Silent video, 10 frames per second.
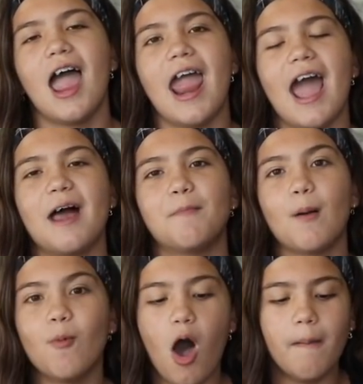and my
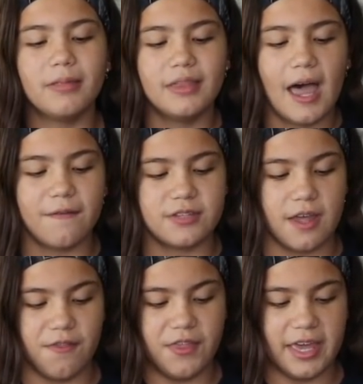mom
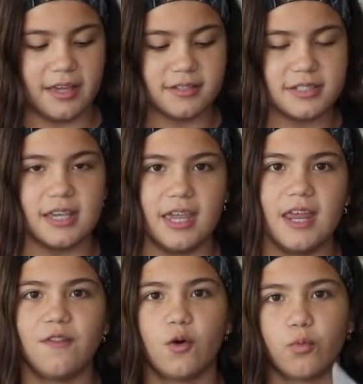left this
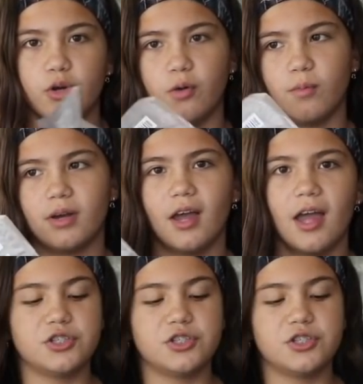in the room